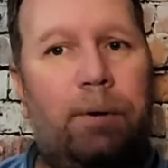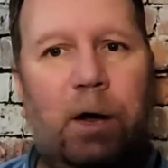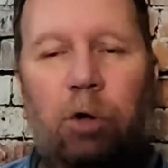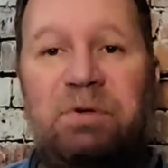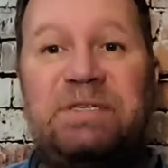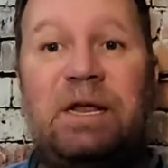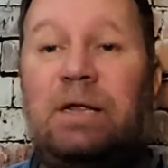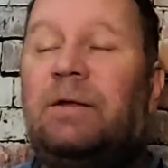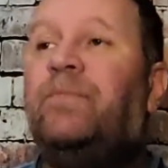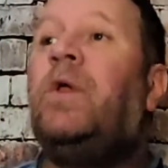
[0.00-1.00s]
almost said
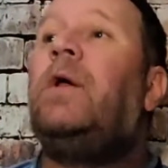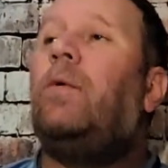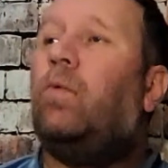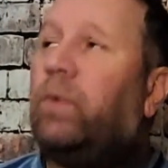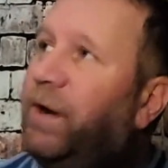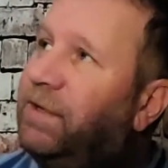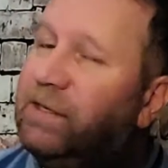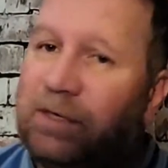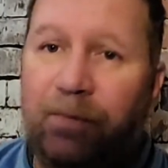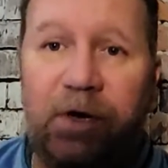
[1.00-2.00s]
it. What a
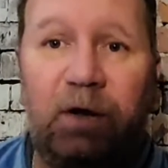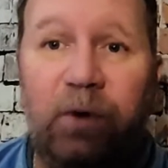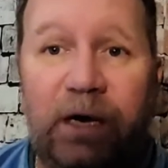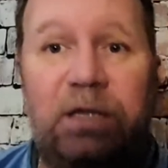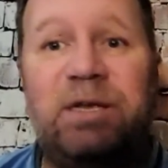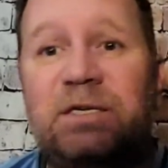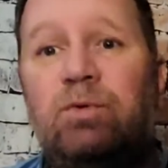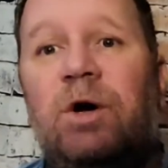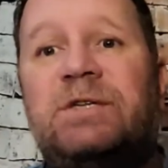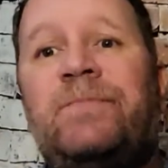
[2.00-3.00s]
disappointing weekend this
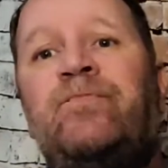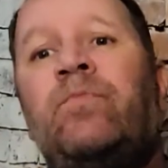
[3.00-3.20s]
was.